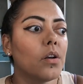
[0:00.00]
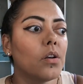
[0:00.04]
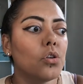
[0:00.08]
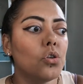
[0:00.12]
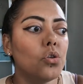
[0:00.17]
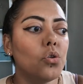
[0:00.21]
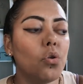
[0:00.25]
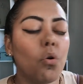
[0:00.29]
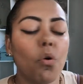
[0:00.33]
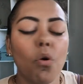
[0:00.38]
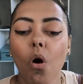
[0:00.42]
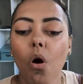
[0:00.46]

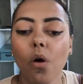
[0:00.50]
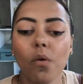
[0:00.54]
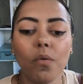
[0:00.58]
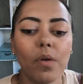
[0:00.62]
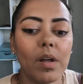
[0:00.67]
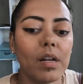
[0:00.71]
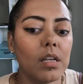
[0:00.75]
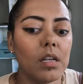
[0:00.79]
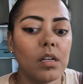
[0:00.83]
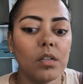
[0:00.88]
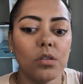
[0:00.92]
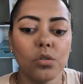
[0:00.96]
you're
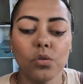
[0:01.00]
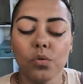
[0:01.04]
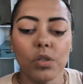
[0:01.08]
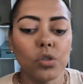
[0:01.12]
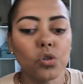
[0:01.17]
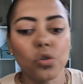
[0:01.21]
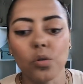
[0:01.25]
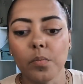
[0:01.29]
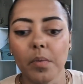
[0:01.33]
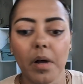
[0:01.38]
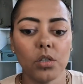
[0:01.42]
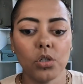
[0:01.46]
already doing
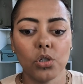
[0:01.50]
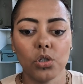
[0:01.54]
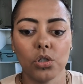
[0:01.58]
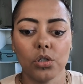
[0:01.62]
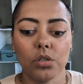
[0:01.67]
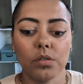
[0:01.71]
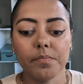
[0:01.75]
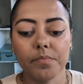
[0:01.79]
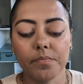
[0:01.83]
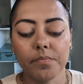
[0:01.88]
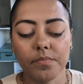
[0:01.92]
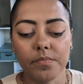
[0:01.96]
too
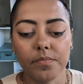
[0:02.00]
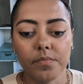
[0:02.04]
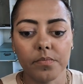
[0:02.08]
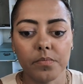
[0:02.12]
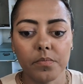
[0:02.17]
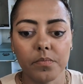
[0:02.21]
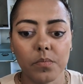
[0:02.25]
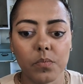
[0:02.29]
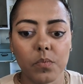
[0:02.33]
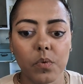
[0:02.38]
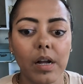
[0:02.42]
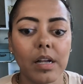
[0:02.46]
much.
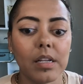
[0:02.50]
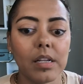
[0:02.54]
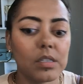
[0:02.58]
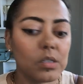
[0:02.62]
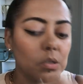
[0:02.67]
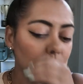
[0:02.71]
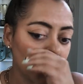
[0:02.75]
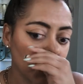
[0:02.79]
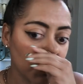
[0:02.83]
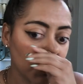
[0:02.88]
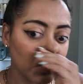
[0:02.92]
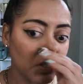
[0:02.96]
Right?
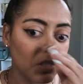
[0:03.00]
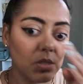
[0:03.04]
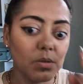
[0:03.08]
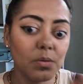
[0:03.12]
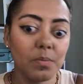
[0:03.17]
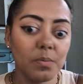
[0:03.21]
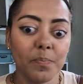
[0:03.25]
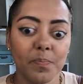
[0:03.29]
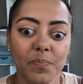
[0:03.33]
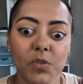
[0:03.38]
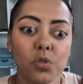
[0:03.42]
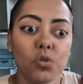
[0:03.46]
So just
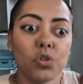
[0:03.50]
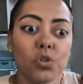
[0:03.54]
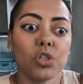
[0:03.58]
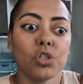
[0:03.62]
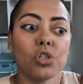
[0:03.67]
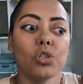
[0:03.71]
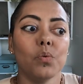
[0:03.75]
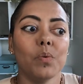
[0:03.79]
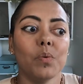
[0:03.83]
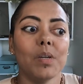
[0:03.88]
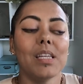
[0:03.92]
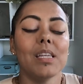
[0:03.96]
so
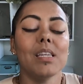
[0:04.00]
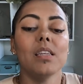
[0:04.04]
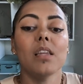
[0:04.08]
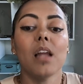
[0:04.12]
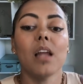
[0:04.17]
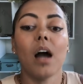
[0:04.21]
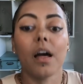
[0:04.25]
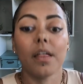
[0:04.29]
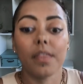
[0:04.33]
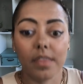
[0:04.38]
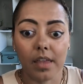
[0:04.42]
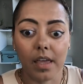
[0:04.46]
just doing
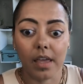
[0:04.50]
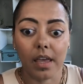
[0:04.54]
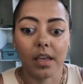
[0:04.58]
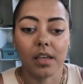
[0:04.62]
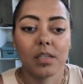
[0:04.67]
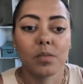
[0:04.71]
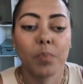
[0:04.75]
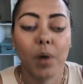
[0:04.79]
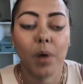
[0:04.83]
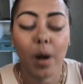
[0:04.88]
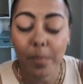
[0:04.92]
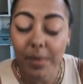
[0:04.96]
nothing
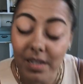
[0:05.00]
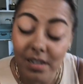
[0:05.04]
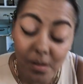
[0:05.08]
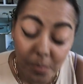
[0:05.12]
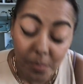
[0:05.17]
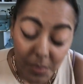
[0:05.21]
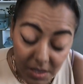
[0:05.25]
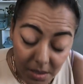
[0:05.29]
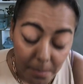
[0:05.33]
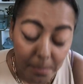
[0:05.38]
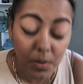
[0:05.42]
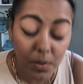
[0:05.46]
is probably going to
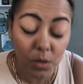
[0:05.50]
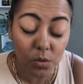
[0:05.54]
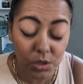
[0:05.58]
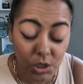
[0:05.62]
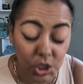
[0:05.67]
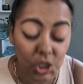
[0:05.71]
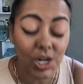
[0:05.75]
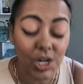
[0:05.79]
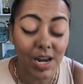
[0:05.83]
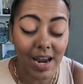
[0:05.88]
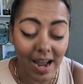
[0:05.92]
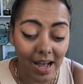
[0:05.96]
be the most
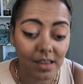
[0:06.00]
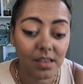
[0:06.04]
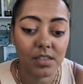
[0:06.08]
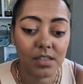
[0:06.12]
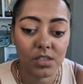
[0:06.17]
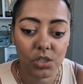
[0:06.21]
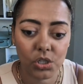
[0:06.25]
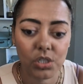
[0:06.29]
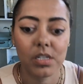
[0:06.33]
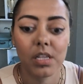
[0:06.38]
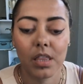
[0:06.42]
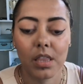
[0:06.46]

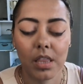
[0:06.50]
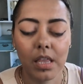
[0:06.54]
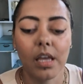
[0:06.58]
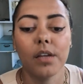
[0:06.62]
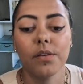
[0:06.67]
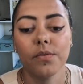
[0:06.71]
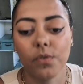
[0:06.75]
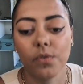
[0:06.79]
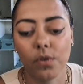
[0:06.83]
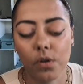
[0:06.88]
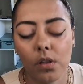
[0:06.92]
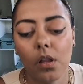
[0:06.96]
challenging
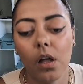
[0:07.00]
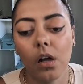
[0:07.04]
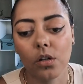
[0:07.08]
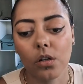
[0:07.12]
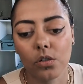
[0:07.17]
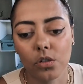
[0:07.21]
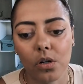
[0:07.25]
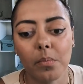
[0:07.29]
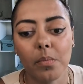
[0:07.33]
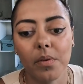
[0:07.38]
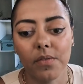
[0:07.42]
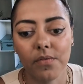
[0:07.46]
thing for a long-term